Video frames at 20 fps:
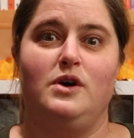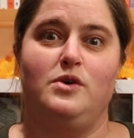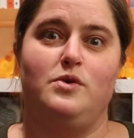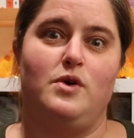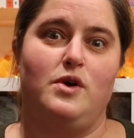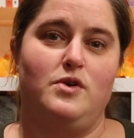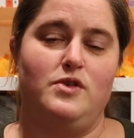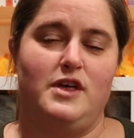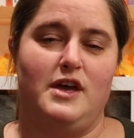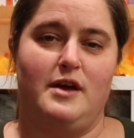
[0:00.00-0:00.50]

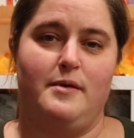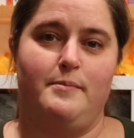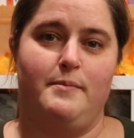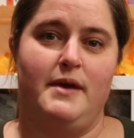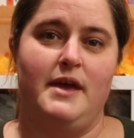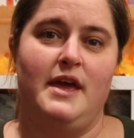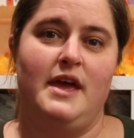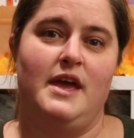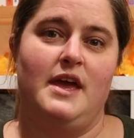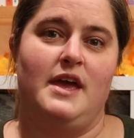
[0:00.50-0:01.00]
grow
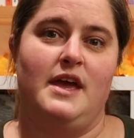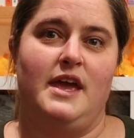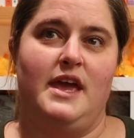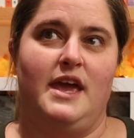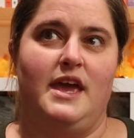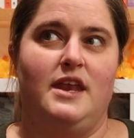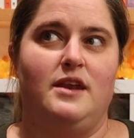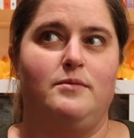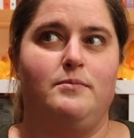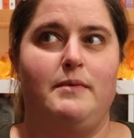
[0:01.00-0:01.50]
them
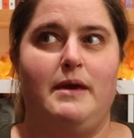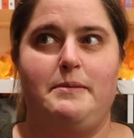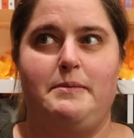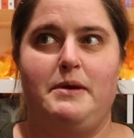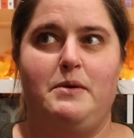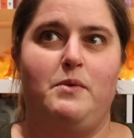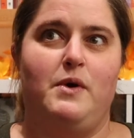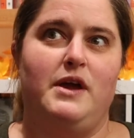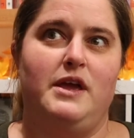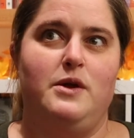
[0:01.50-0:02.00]
in
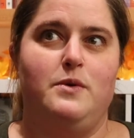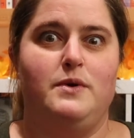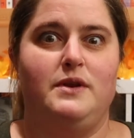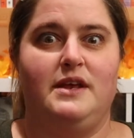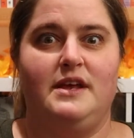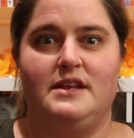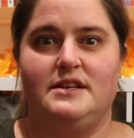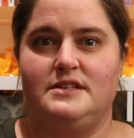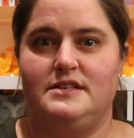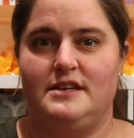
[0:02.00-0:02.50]
maybe what you would
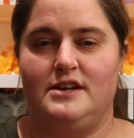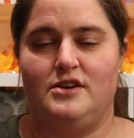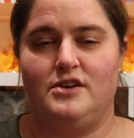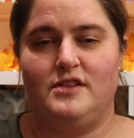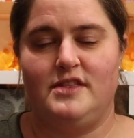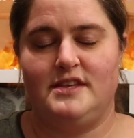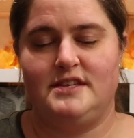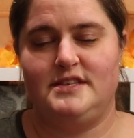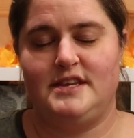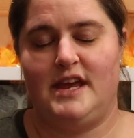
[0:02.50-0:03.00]
consider
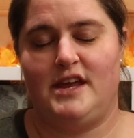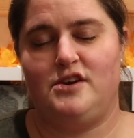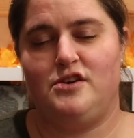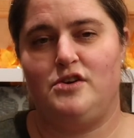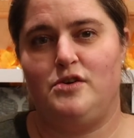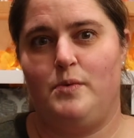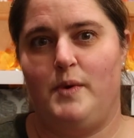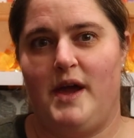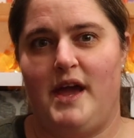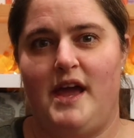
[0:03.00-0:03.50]
the
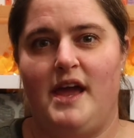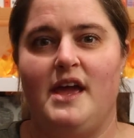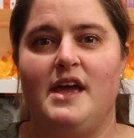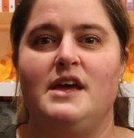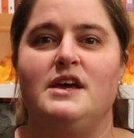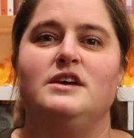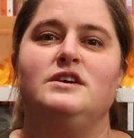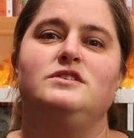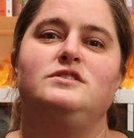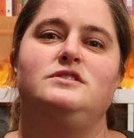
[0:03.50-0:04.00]
standard way.
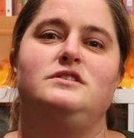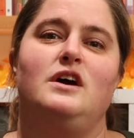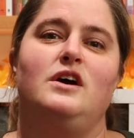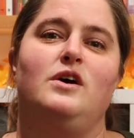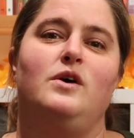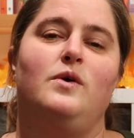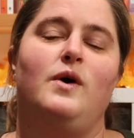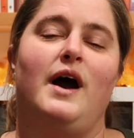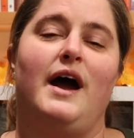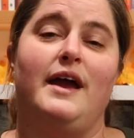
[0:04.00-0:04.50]

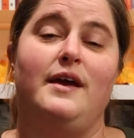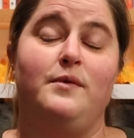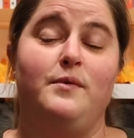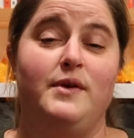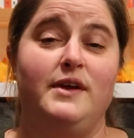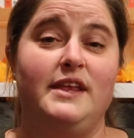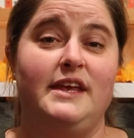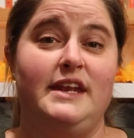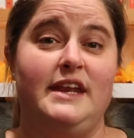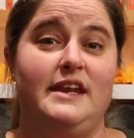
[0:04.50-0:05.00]
So I
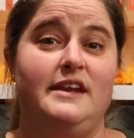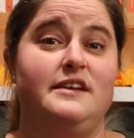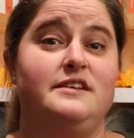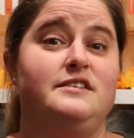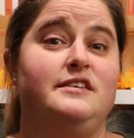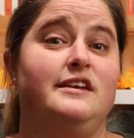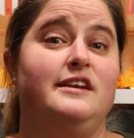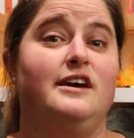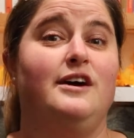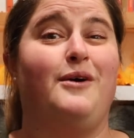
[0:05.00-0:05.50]
really needed
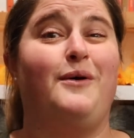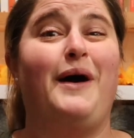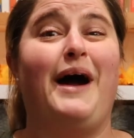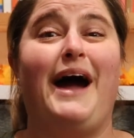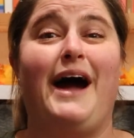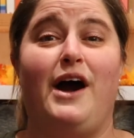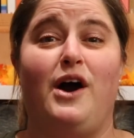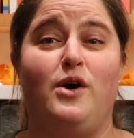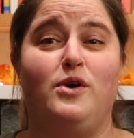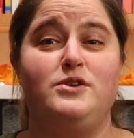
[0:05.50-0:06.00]
to know
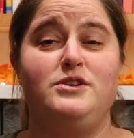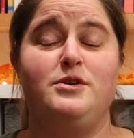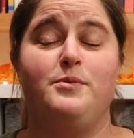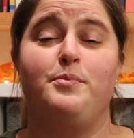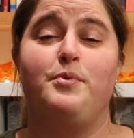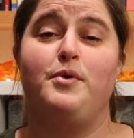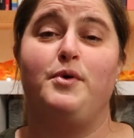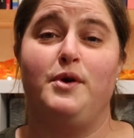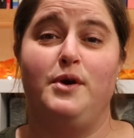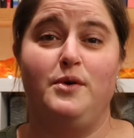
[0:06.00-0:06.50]
how to
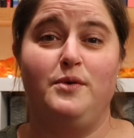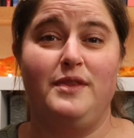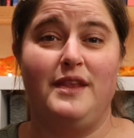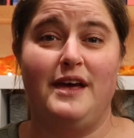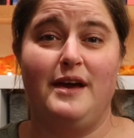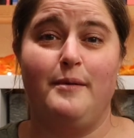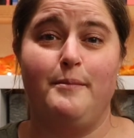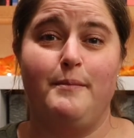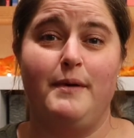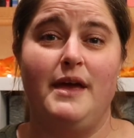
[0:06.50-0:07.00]
prune
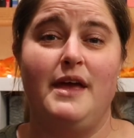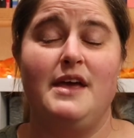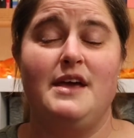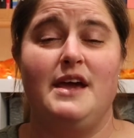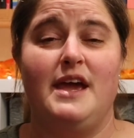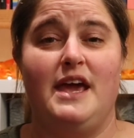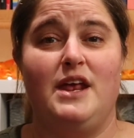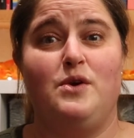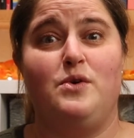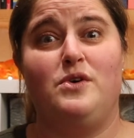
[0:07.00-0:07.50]
them
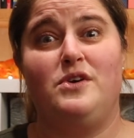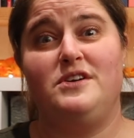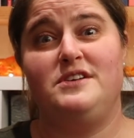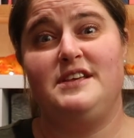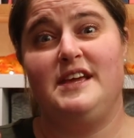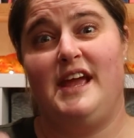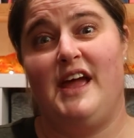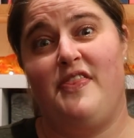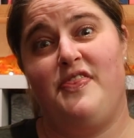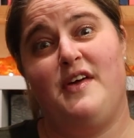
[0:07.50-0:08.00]
in order
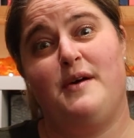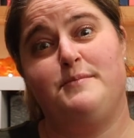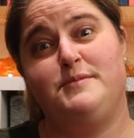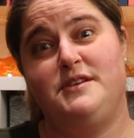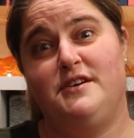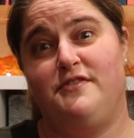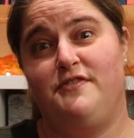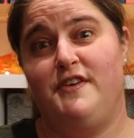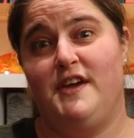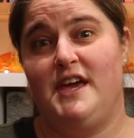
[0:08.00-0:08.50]
to get them
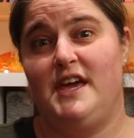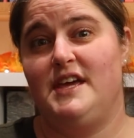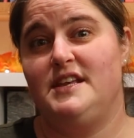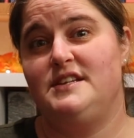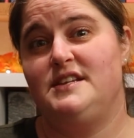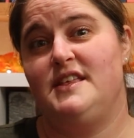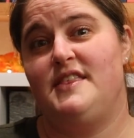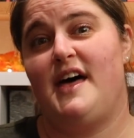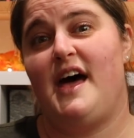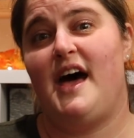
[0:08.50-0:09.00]
to fit
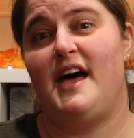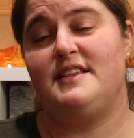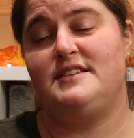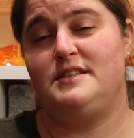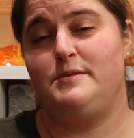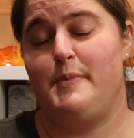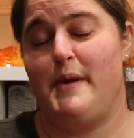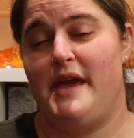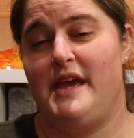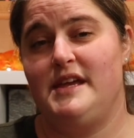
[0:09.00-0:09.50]
into that
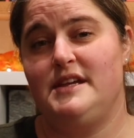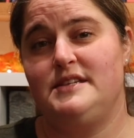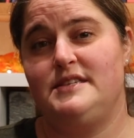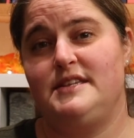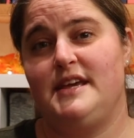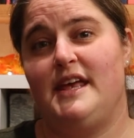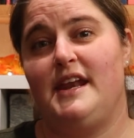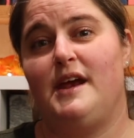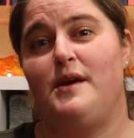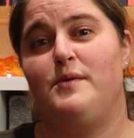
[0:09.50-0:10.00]
space
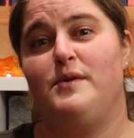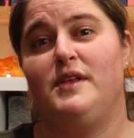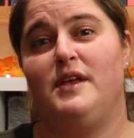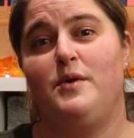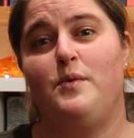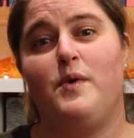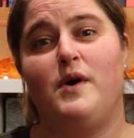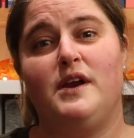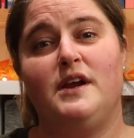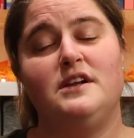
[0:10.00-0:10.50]
and and I really
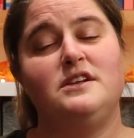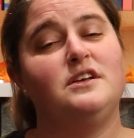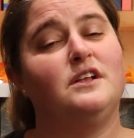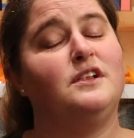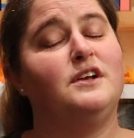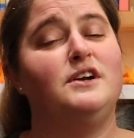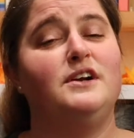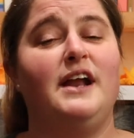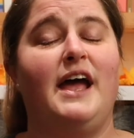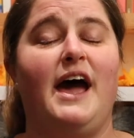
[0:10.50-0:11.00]
wanted to
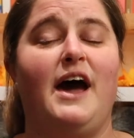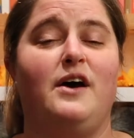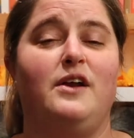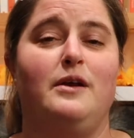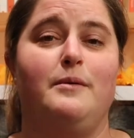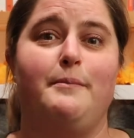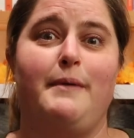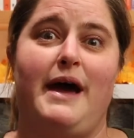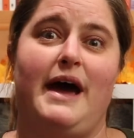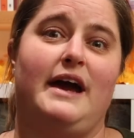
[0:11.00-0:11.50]
learn how
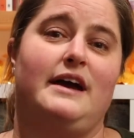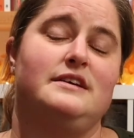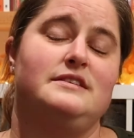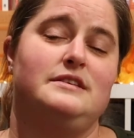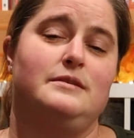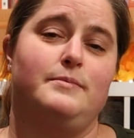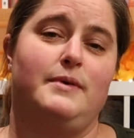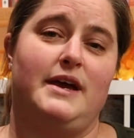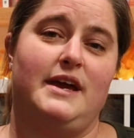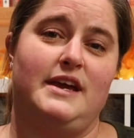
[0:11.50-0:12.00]
to
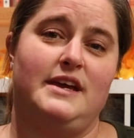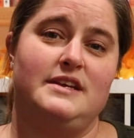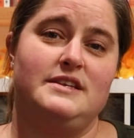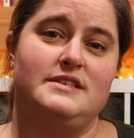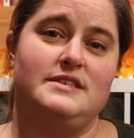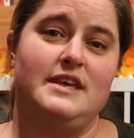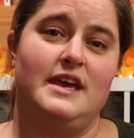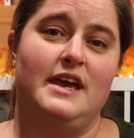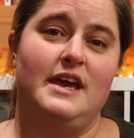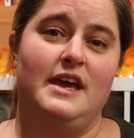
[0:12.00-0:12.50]

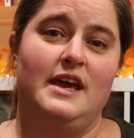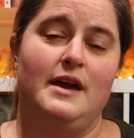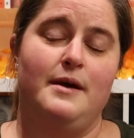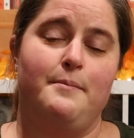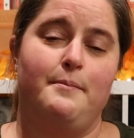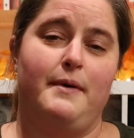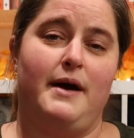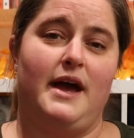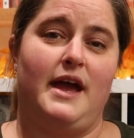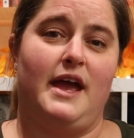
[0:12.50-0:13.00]
maximize
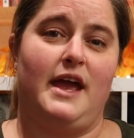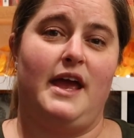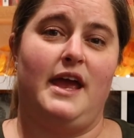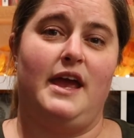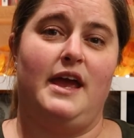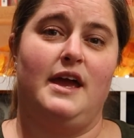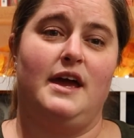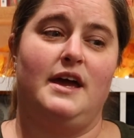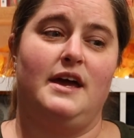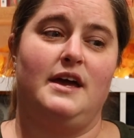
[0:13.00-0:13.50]

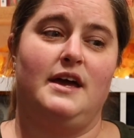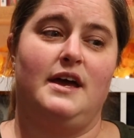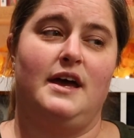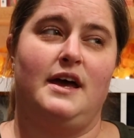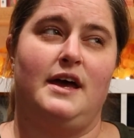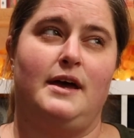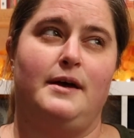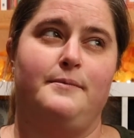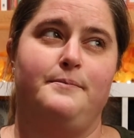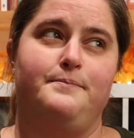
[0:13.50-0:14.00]
my
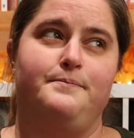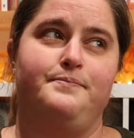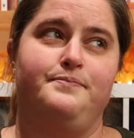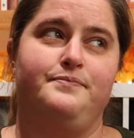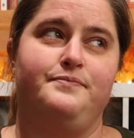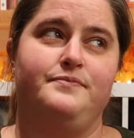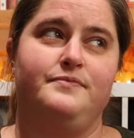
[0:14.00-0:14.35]
um,